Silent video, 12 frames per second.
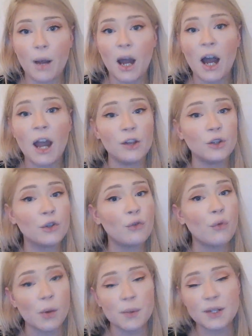I look
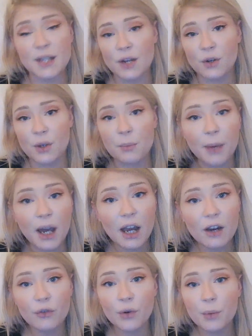forward to hearing
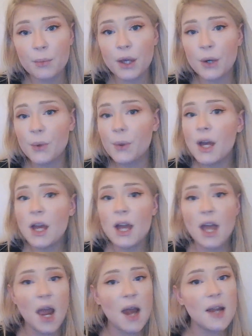back from you.
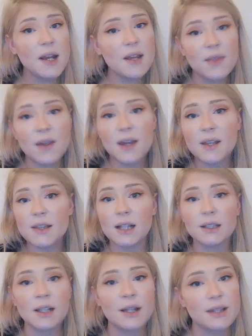Anything
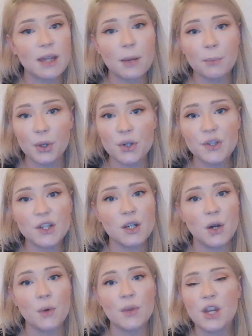that lets that person
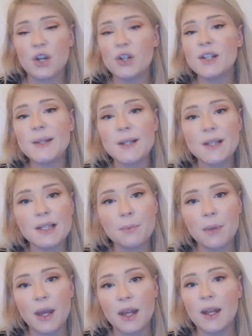know that you're
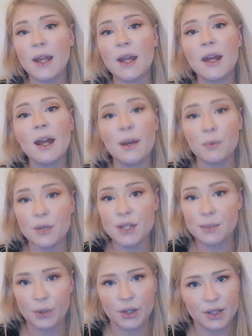anticipating a
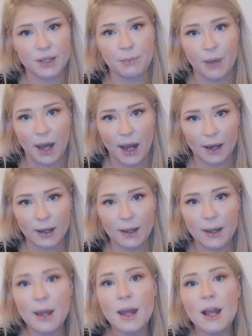response back
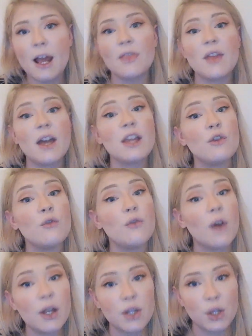and that you
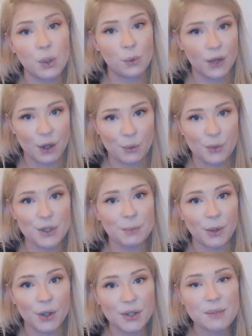value their
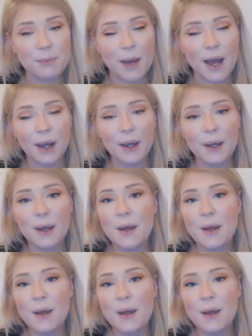response back.